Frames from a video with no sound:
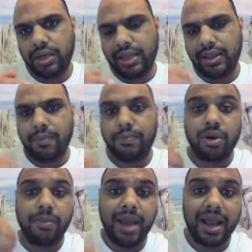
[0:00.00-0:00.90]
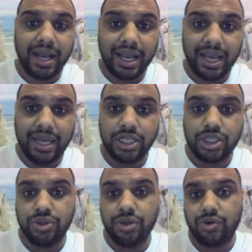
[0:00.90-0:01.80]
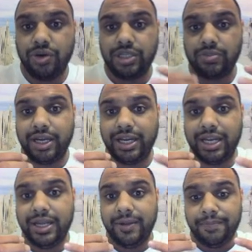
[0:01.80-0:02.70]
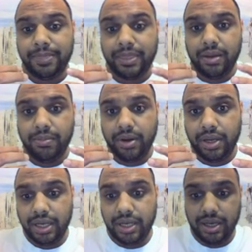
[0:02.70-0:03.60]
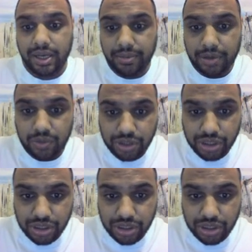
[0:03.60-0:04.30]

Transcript: then put it back again to increase my limit, which